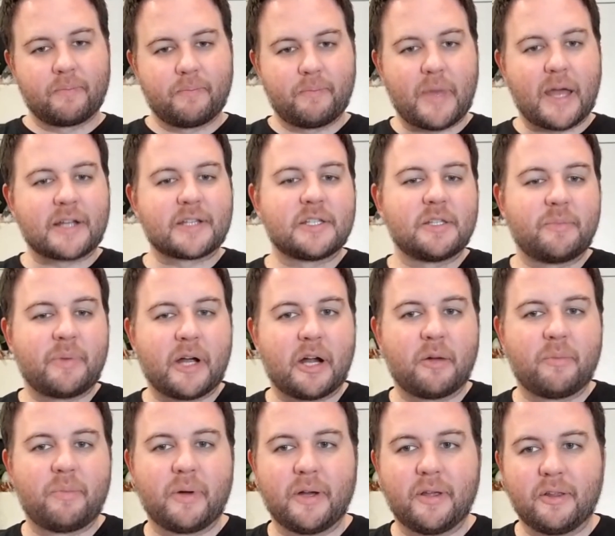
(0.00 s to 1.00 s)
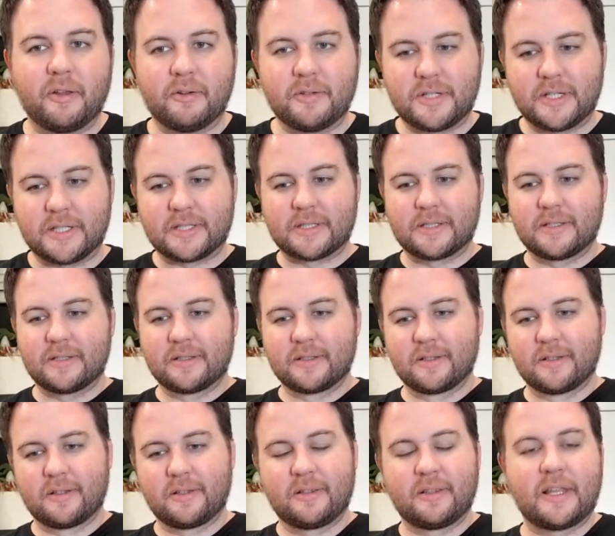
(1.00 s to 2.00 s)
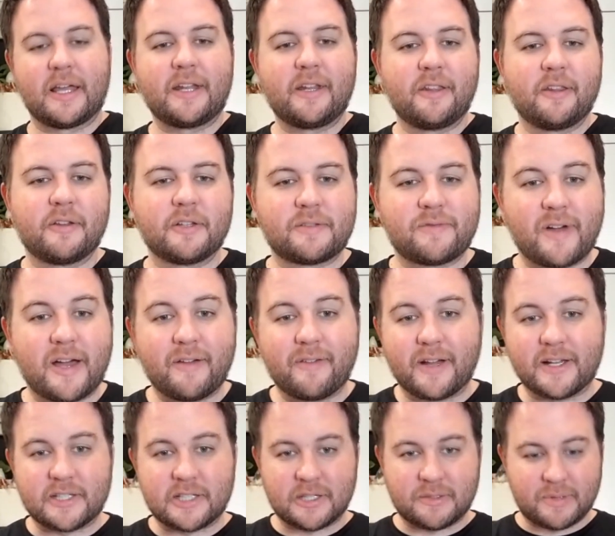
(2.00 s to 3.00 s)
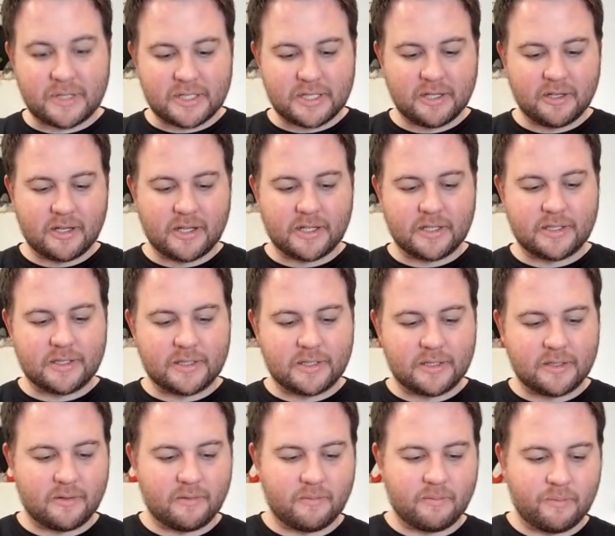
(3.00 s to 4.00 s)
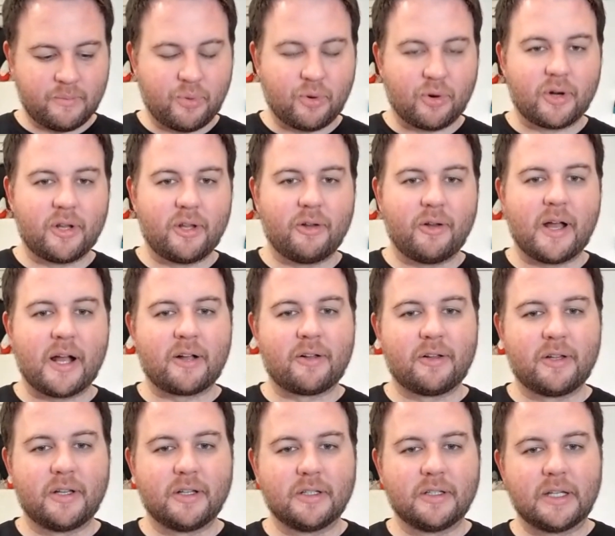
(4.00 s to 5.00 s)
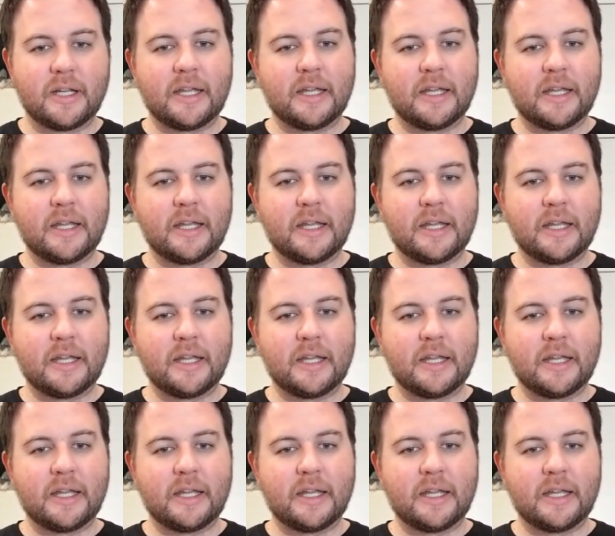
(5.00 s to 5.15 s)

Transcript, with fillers: back to the power play though, just letting those five guys, especially because Bordeleau, Eklund,